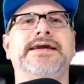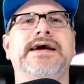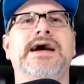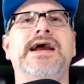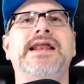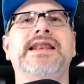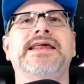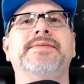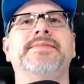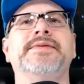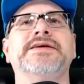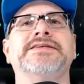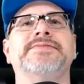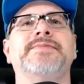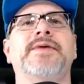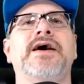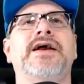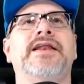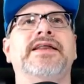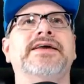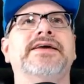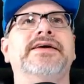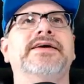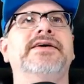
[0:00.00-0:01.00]
golly, Miss
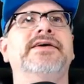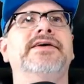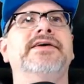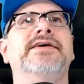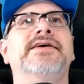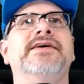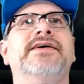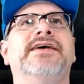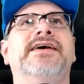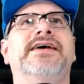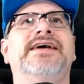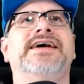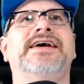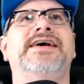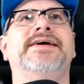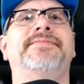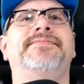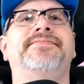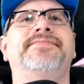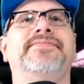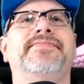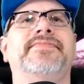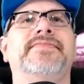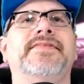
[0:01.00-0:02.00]
Molly. Uh,
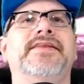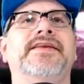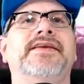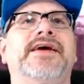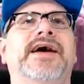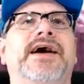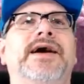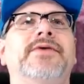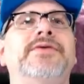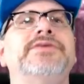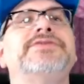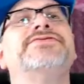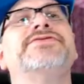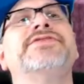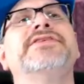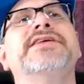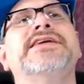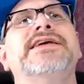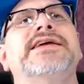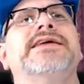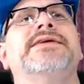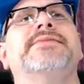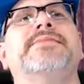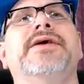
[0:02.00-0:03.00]
I was
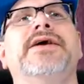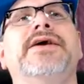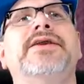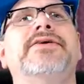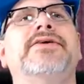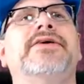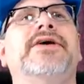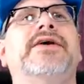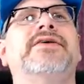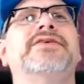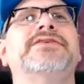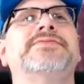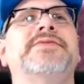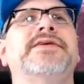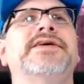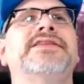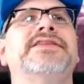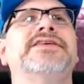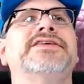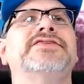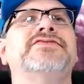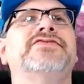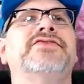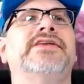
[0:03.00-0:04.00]
really getting better. I was
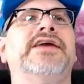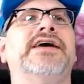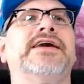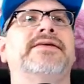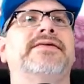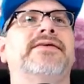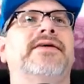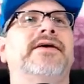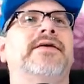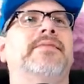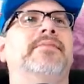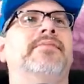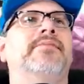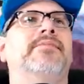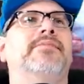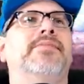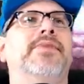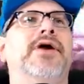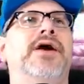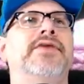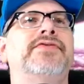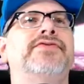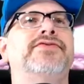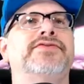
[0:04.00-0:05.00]
playing this for like a
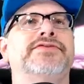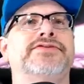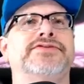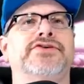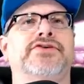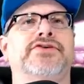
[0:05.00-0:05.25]
month or